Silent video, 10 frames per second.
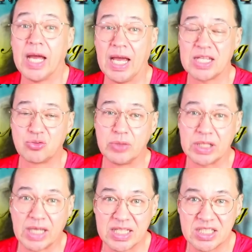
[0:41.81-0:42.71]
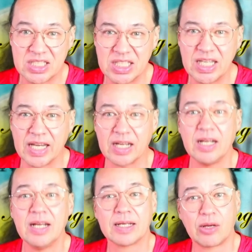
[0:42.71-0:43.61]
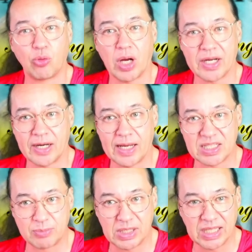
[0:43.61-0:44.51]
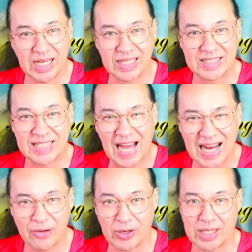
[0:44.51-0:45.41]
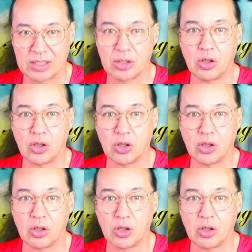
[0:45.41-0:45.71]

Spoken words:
As we can see here, the water has been in direct